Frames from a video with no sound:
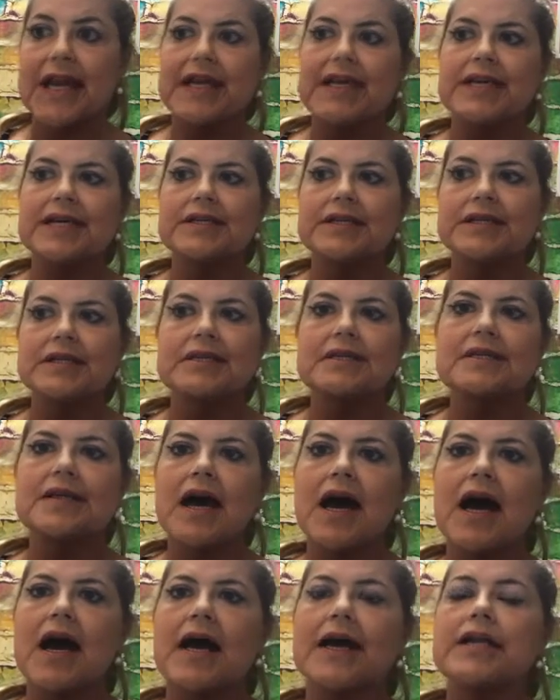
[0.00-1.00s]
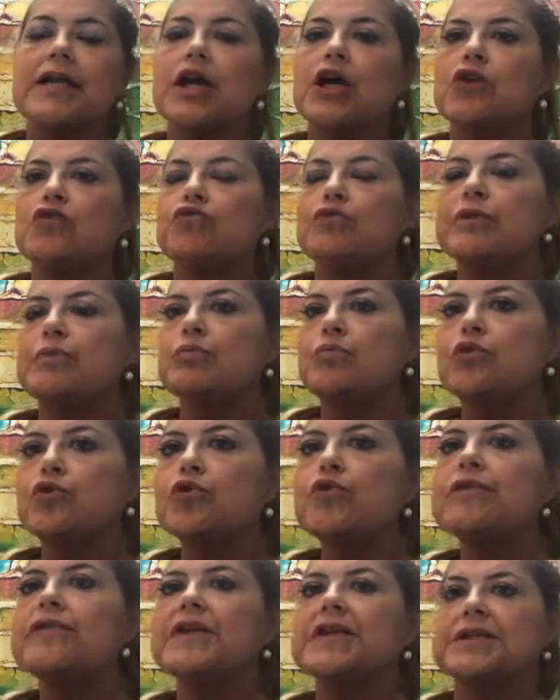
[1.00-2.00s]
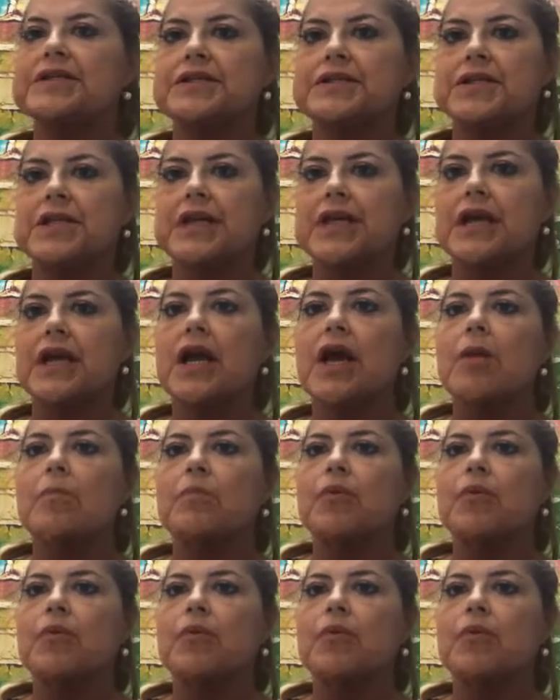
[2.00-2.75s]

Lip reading: he did not remove his knee,